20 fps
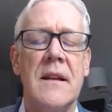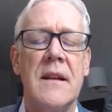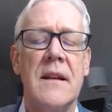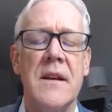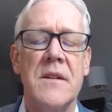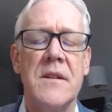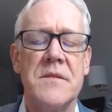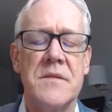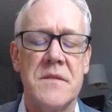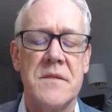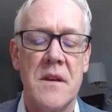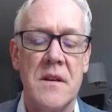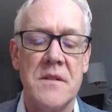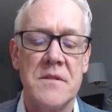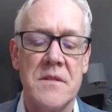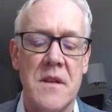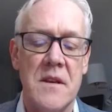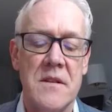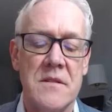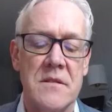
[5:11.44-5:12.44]

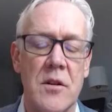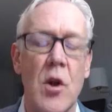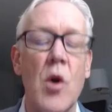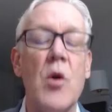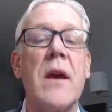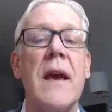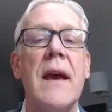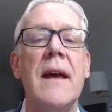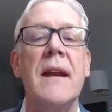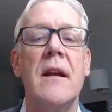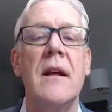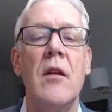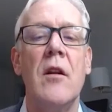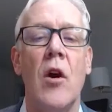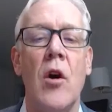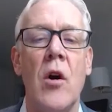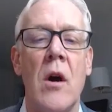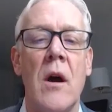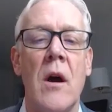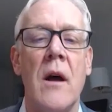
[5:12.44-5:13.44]
is located
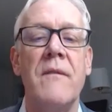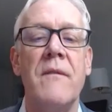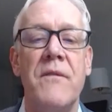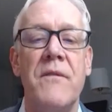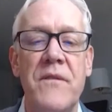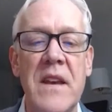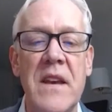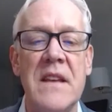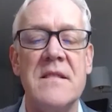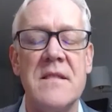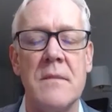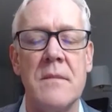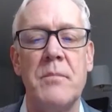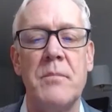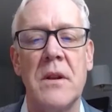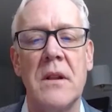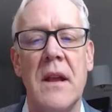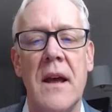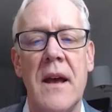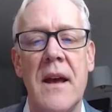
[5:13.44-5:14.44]
on fee
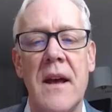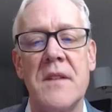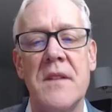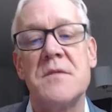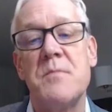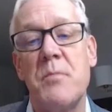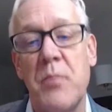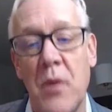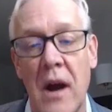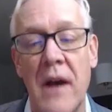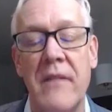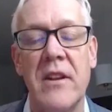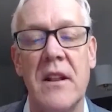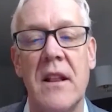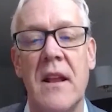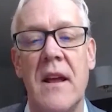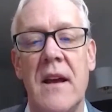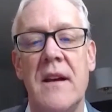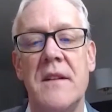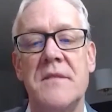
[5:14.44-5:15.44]
simple lands,
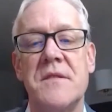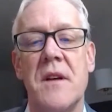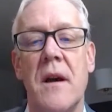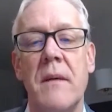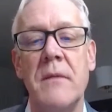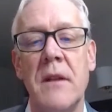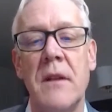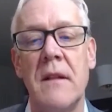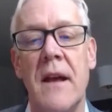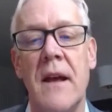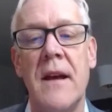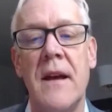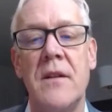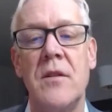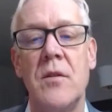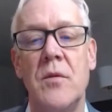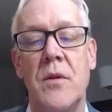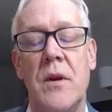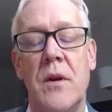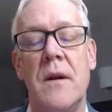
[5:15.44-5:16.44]
private lands. I'm the
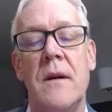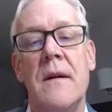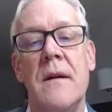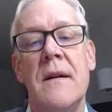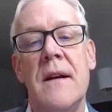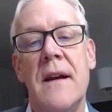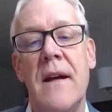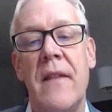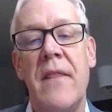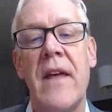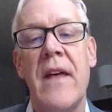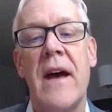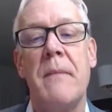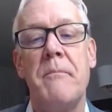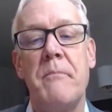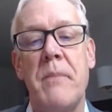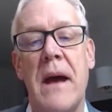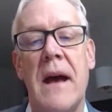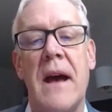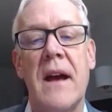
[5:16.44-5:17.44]
landowner. And
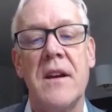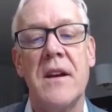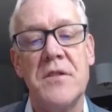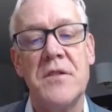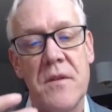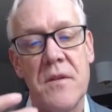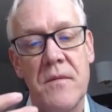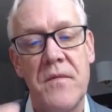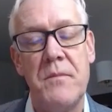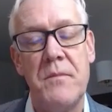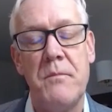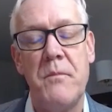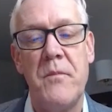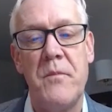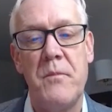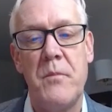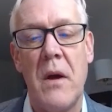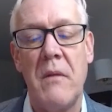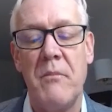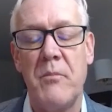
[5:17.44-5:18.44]
that package
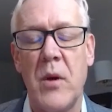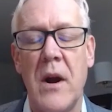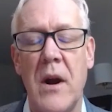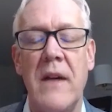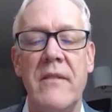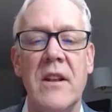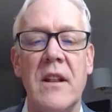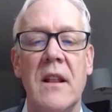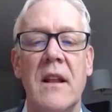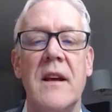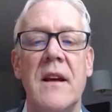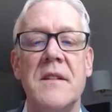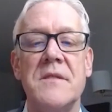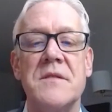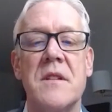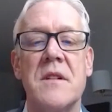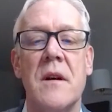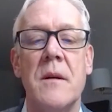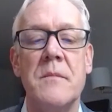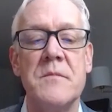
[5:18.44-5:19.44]
of private
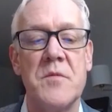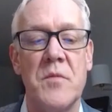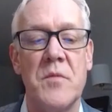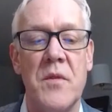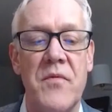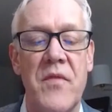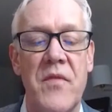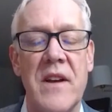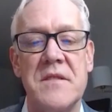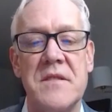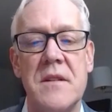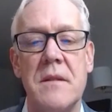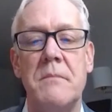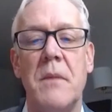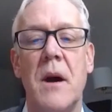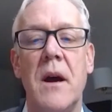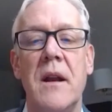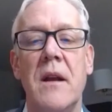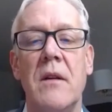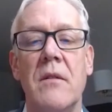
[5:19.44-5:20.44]
lands comes with vested
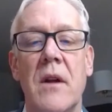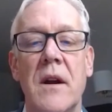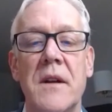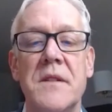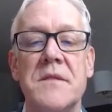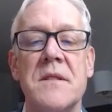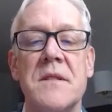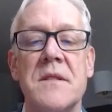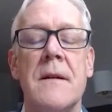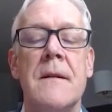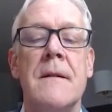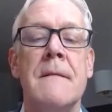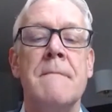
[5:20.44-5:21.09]
mining rights.